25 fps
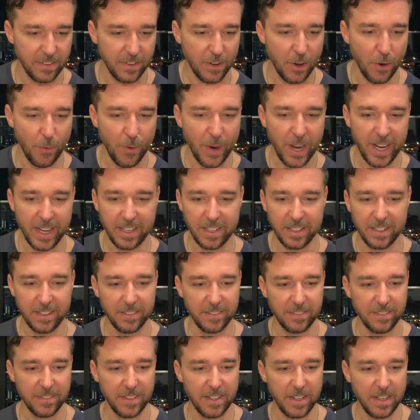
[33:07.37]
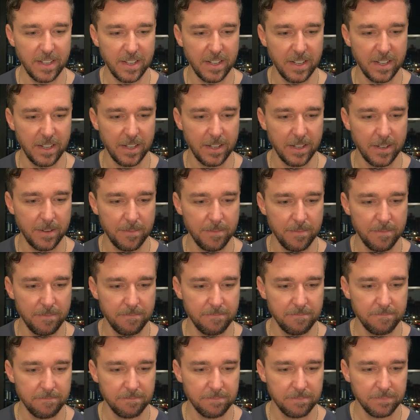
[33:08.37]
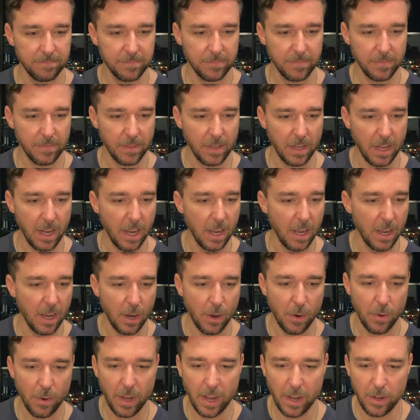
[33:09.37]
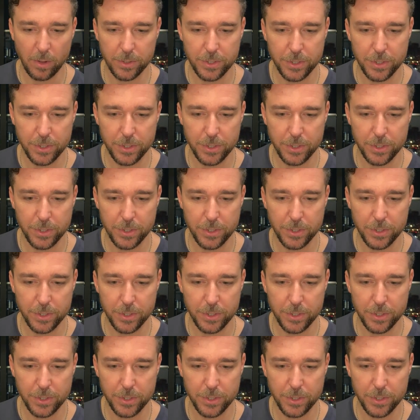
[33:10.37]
All right. I'll